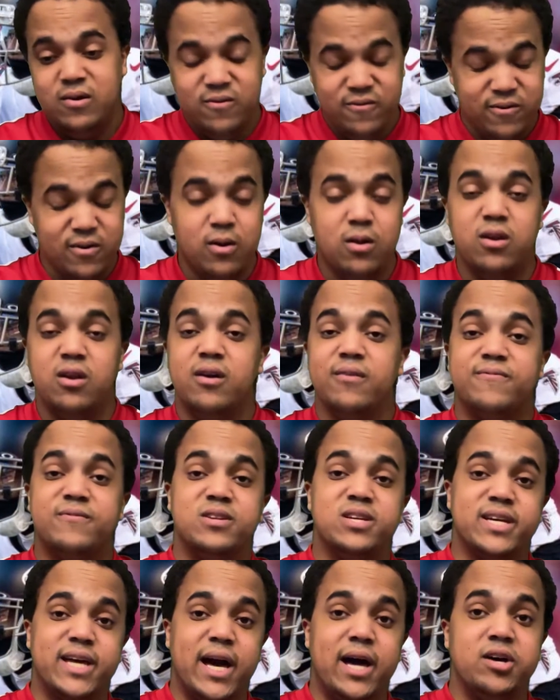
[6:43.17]
fair enough
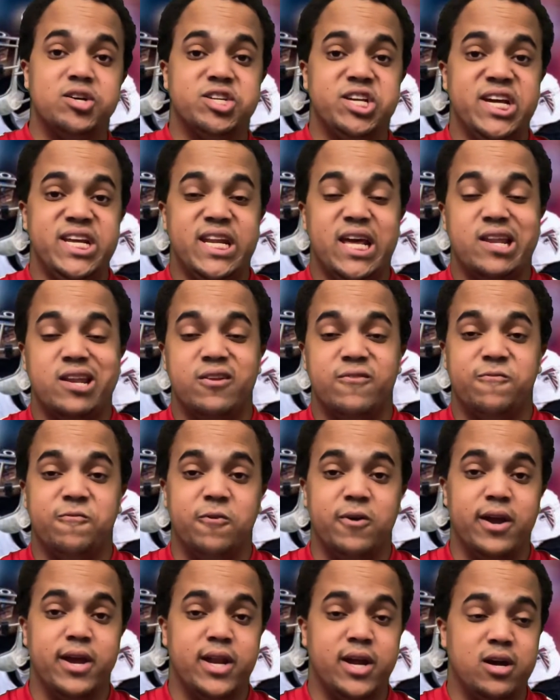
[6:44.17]
to Kyle Shanahan and the
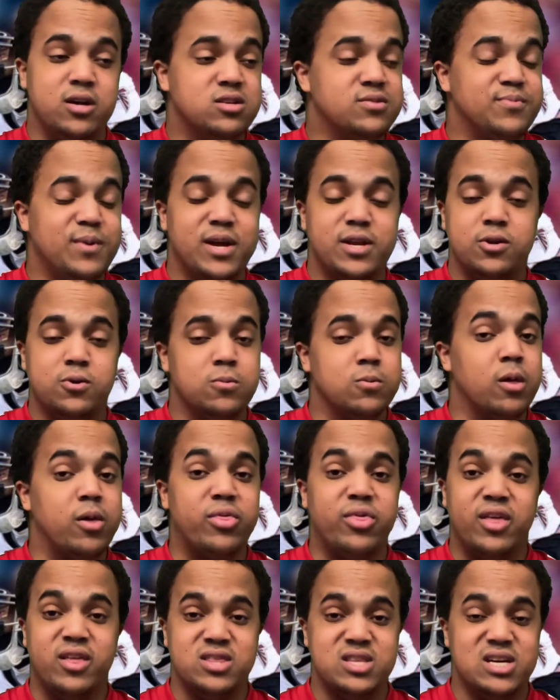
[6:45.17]
49ers, but I don't really
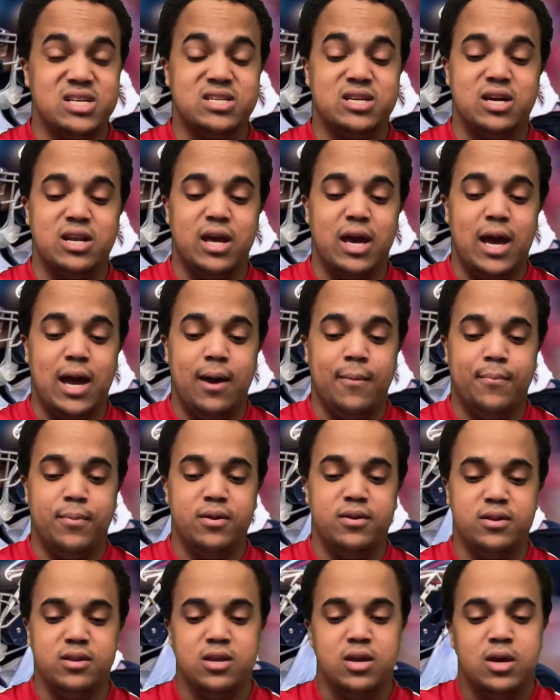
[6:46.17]
think that's going to
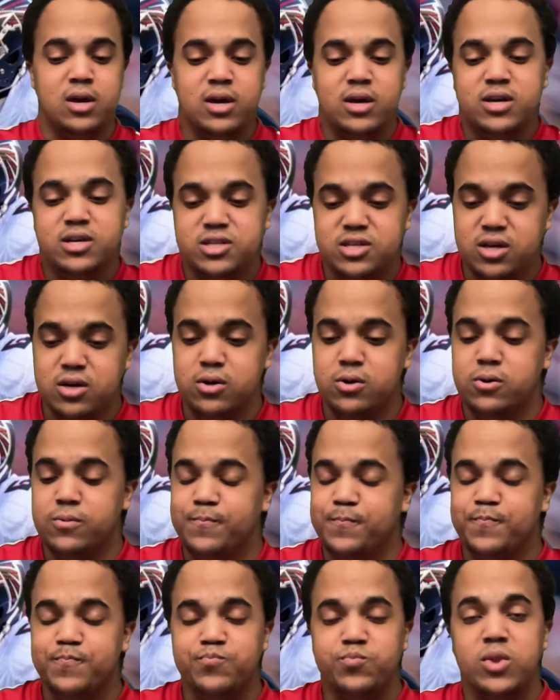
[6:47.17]
happen. So,
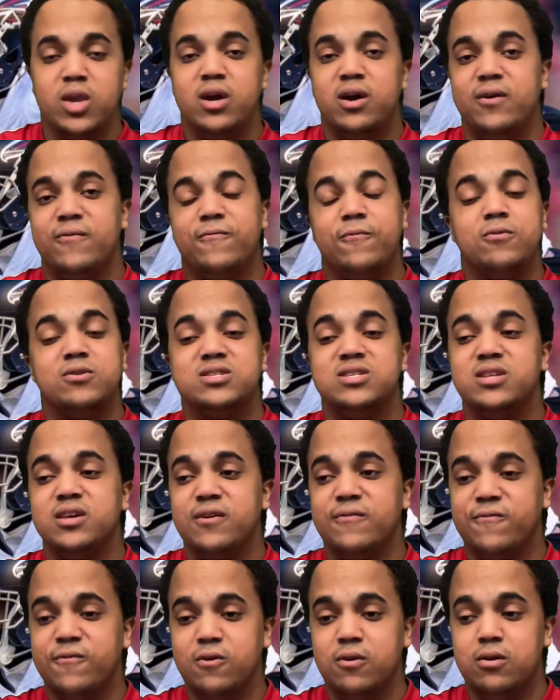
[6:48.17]
unfortunately
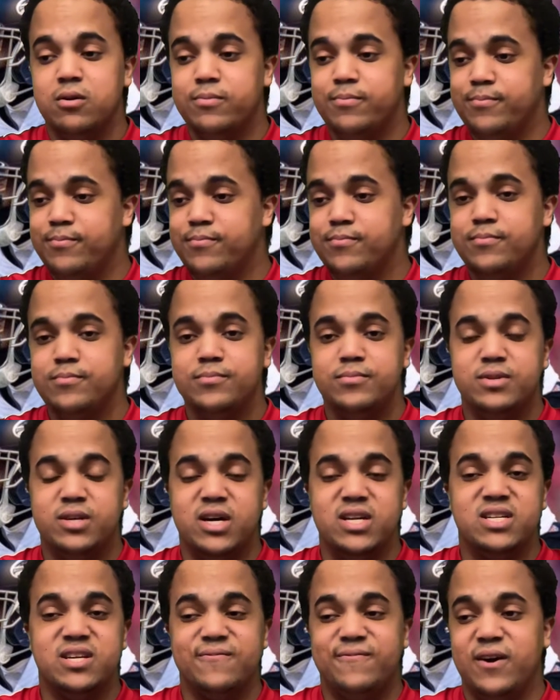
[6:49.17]
for
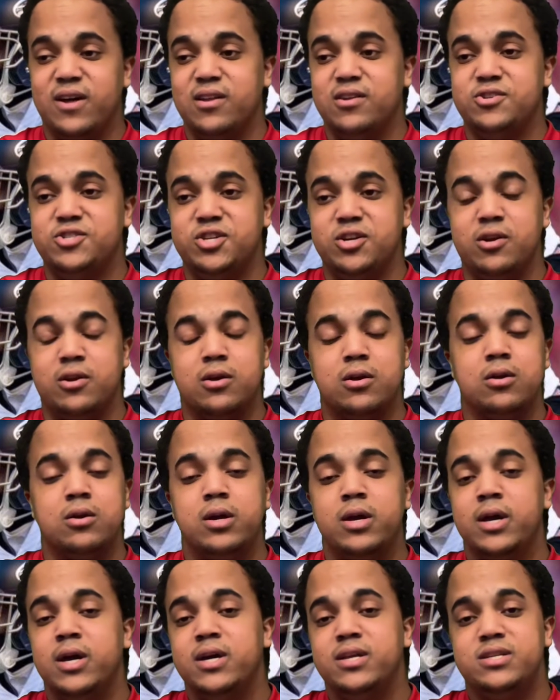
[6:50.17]
Dante Fowler Jr.,
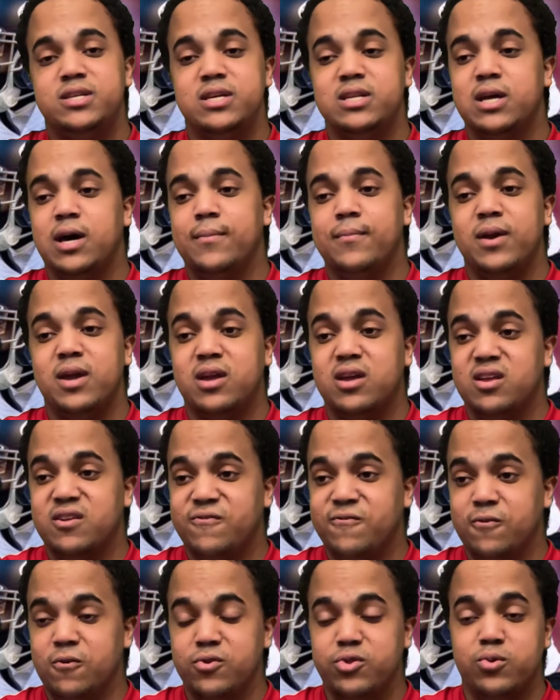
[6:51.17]
did not make his
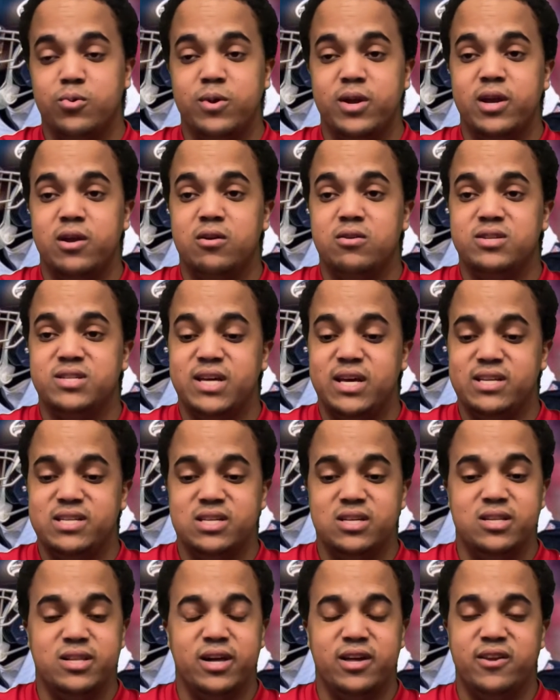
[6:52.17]
full 3 years as
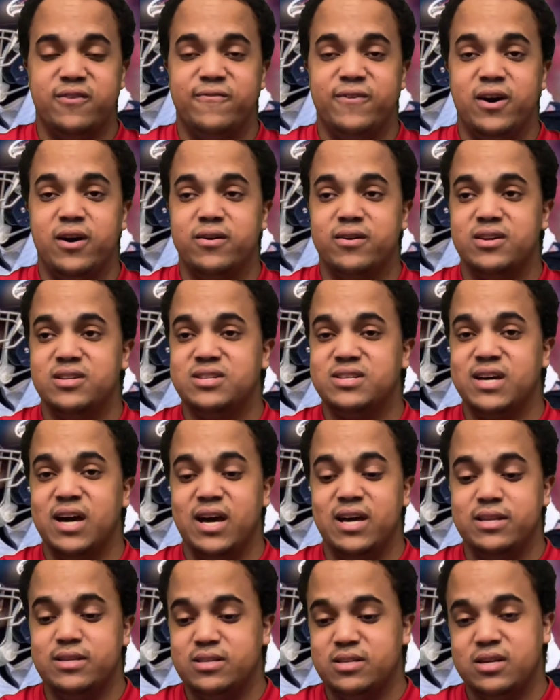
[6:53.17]
the Atlanta Falcons,
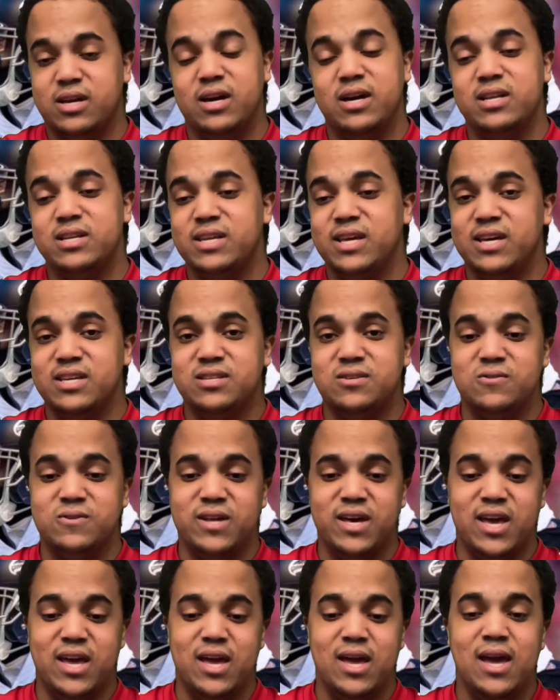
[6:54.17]
got cut
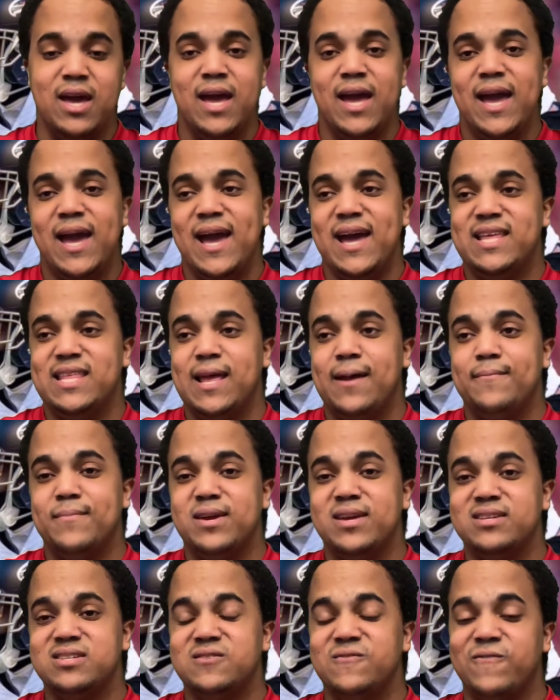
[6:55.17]
yesterday. And that
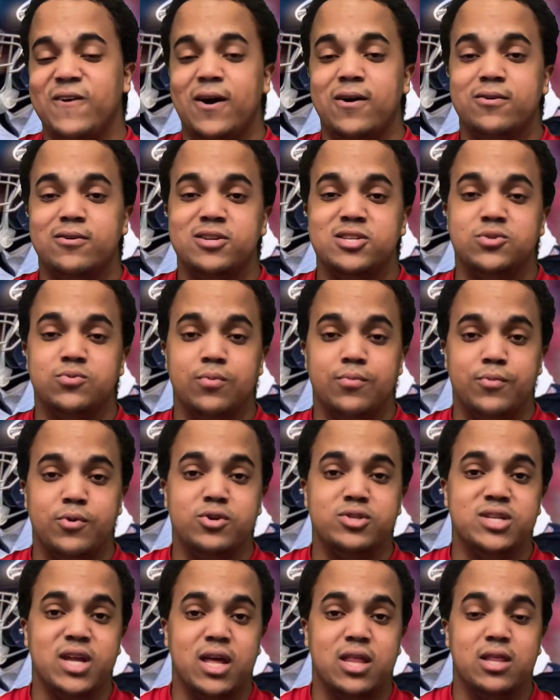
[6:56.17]
means the Falcons will
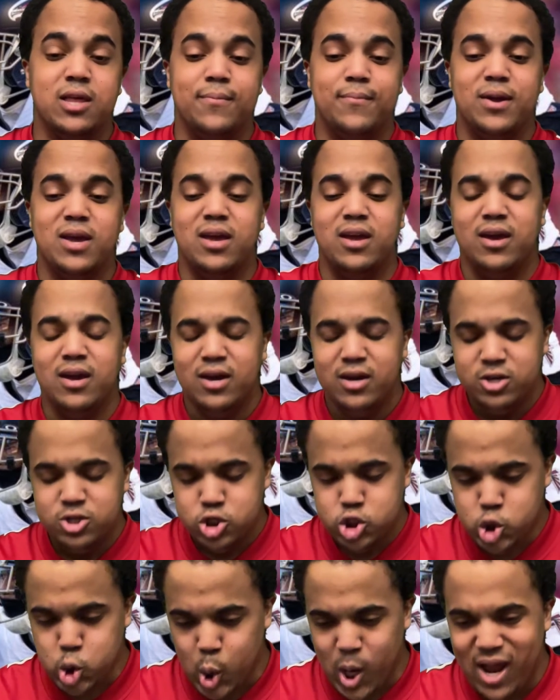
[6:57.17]
most likely be
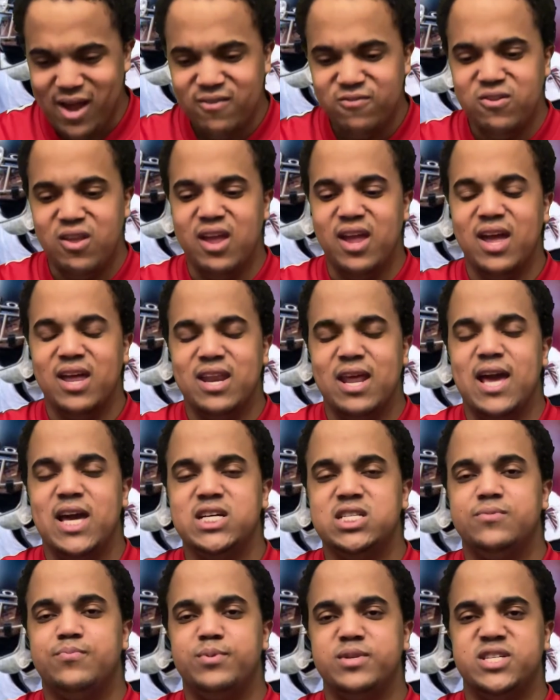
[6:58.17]
drafting an
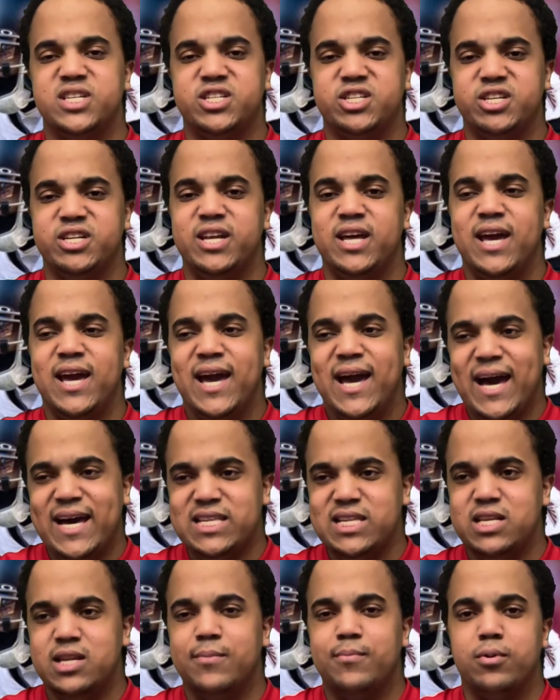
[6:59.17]
edge position at
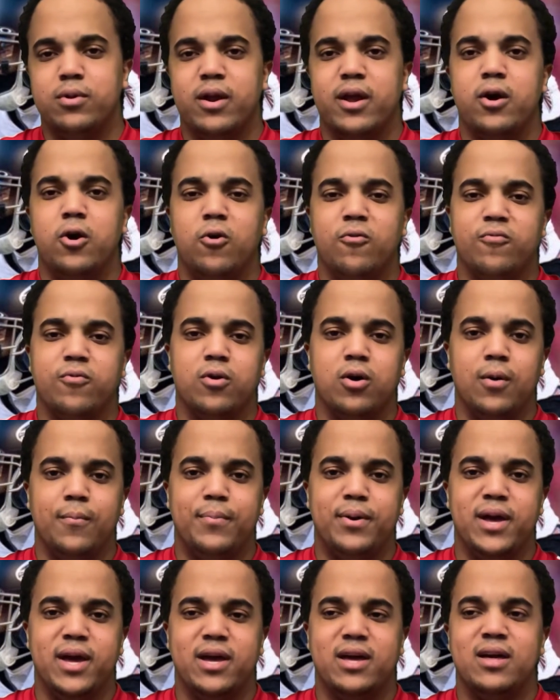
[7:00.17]
the number 8 overall
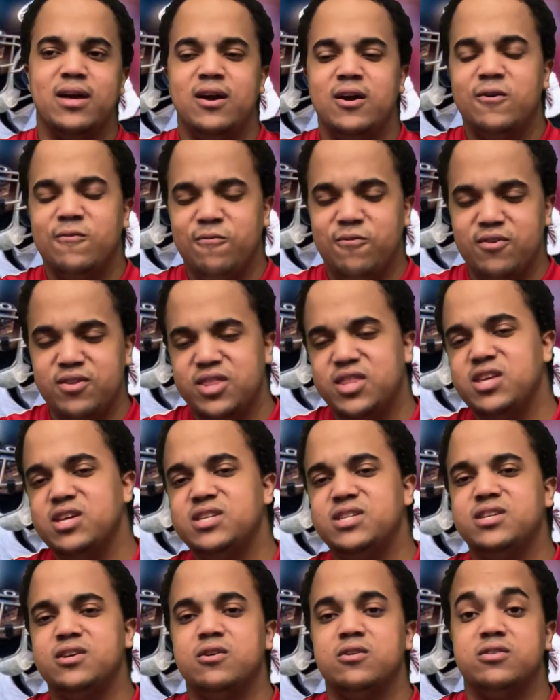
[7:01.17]
pick for
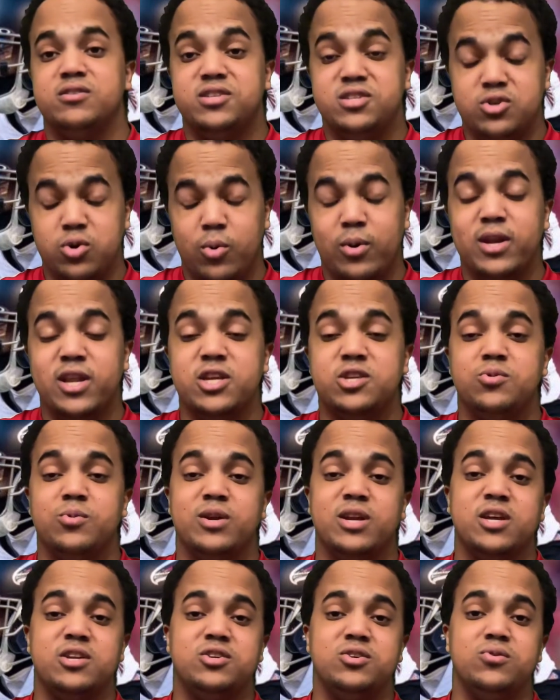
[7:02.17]
this year's
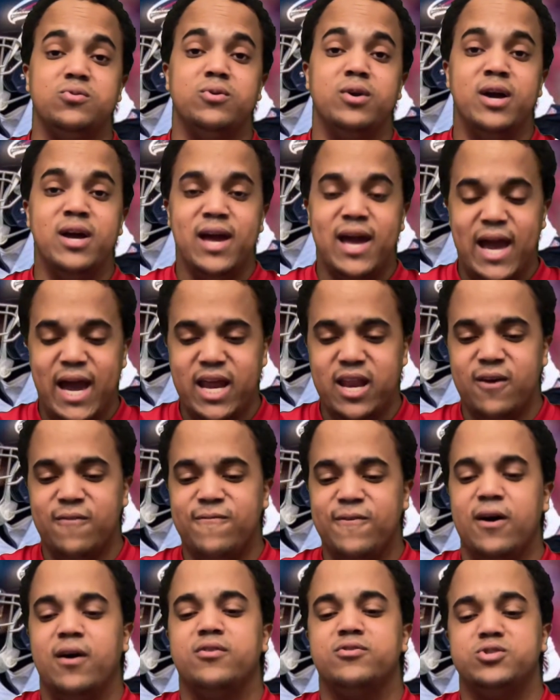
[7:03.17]
2022
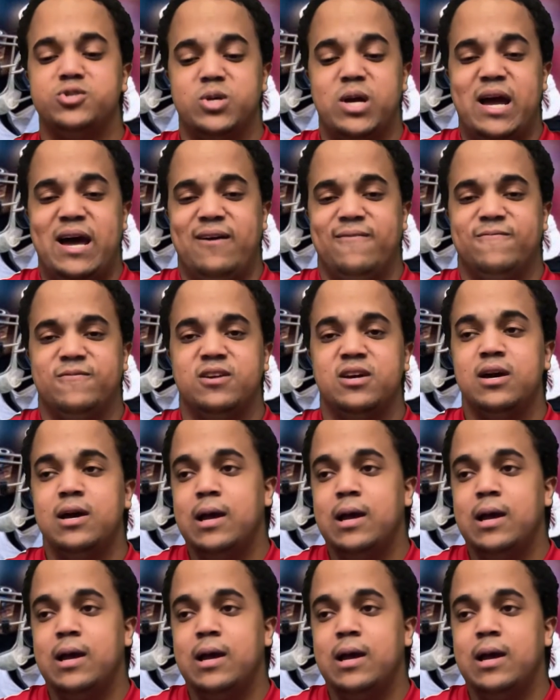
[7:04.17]
NFL draft.